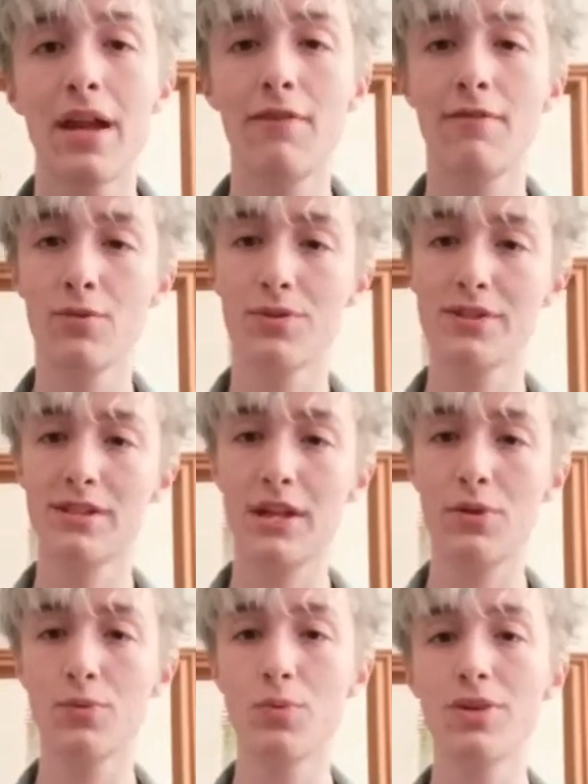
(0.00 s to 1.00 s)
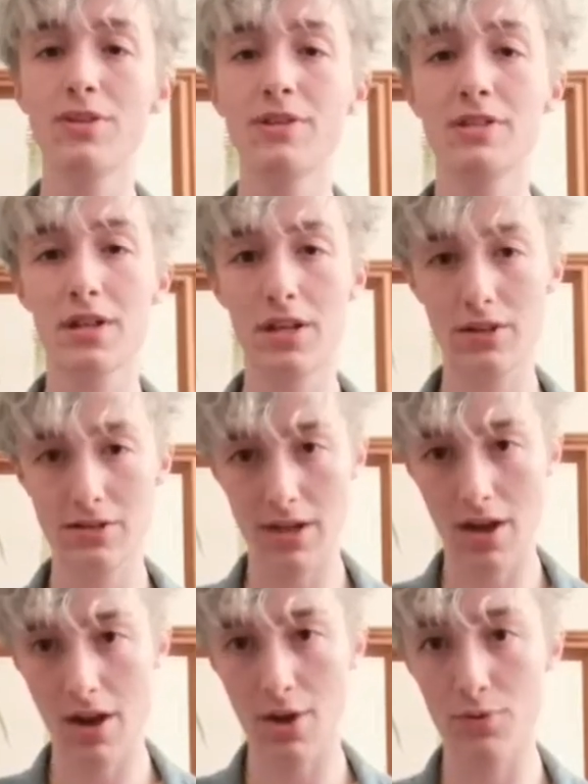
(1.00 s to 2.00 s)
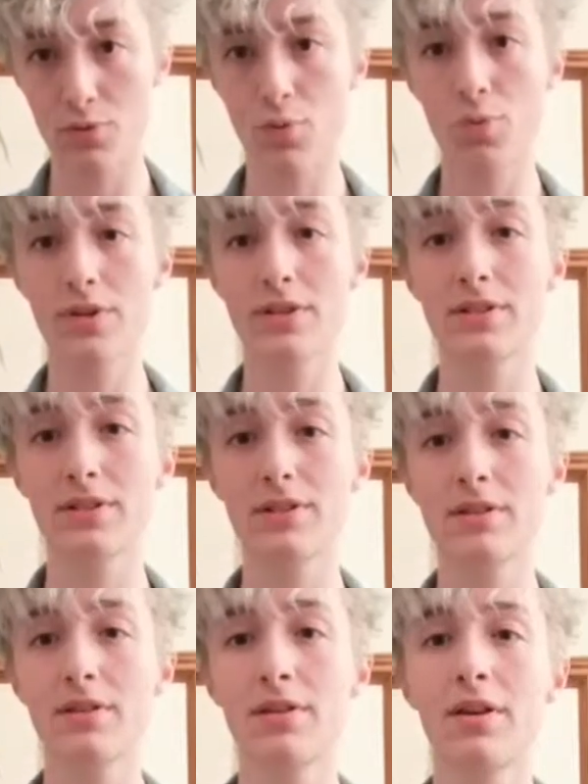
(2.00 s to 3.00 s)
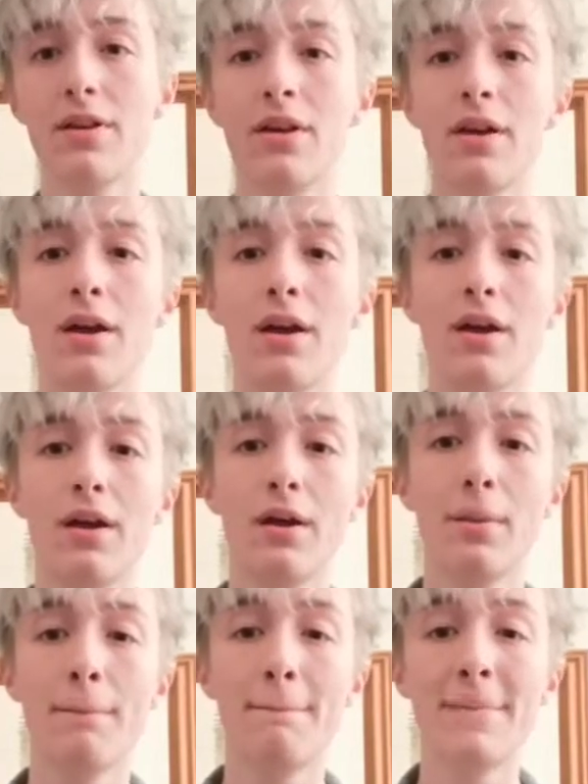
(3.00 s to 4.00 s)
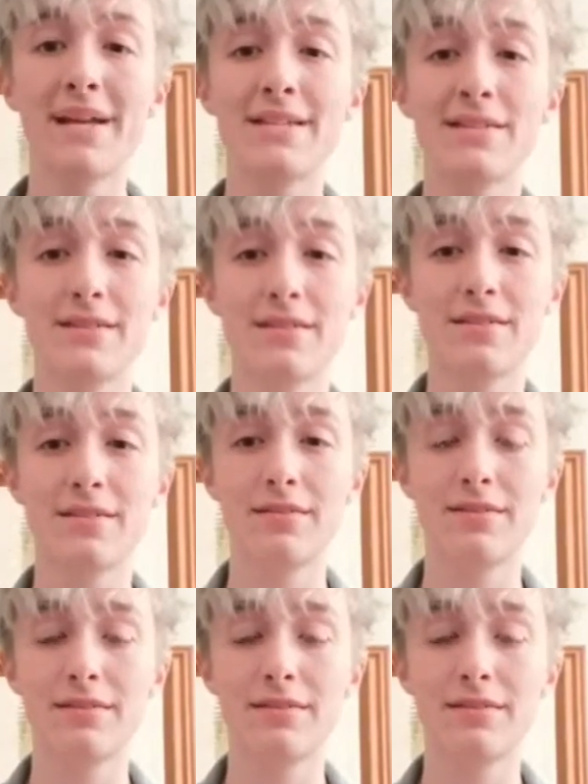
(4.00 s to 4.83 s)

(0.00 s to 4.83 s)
If you want to say you would want, you say, I would want medicine.